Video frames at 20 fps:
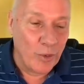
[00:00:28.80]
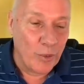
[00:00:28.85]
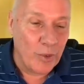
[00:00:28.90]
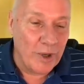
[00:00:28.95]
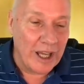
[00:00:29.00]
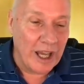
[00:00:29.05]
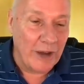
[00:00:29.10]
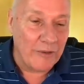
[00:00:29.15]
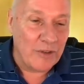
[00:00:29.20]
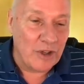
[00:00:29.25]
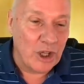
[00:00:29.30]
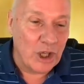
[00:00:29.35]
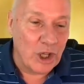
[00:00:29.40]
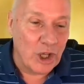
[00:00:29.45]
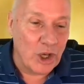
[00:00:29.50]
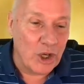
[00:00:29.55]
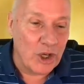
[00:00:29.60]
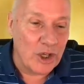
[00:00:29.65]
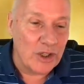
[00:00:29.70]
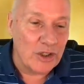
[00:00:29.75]
We have to
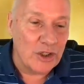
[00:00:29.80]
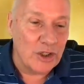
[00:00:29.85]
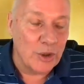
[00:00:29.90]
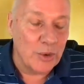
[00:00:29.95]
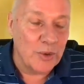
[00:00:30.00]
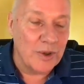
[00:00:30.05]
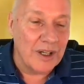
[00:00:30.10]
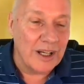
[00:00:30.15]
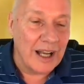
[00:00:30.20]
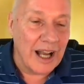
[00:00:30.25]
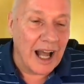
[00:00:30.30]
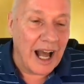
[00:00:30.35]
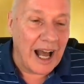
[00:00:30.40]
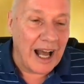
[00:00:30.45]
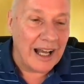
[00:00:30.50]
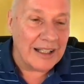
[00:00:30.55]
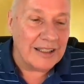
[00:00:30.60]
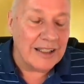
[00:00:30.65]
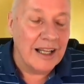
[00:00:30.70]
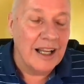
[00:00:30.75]
learn to
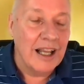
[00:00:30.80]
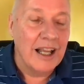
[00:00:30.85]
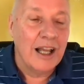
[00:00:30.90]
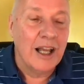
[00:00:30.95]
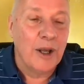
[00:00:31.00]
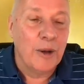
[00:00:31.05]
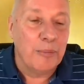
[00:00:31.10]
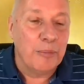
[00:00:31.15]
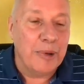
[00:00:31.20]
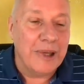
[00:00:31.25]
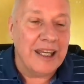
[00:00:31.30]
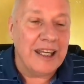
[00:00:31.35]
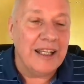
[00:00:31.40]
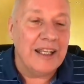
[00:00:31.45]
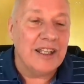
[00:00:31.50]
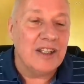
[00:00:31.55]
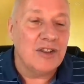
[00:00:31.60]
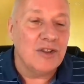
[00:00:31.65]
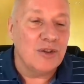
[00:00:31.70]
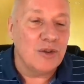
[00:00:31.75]
not be
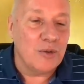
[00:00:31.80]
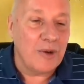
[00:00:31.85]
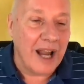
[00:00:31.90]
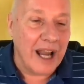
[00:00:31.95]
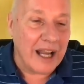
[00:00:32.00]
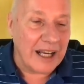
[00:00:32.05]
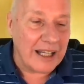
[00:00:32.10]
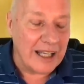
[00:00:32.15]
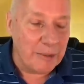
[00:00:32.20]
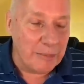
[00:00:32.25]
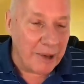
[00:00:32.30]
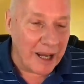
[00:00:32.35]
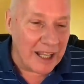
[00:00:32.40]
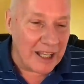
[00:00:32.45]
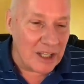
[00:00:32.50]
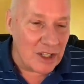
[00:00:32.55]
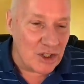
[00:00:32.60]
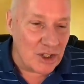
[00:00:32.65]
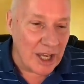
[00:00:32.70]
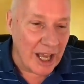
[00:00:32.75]
distracted by
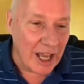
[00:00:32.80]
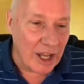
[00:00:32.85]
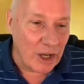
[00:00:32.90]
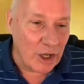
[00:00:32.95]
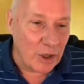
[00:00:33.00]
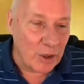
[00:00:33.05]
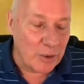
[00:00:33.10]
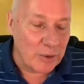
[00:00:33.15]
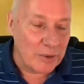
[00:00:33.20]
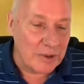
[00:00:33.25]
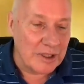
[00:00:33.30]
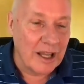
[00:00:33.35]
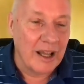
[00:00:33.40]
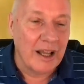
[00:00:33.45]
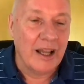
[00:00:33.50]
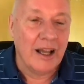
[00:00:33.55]
the shadows,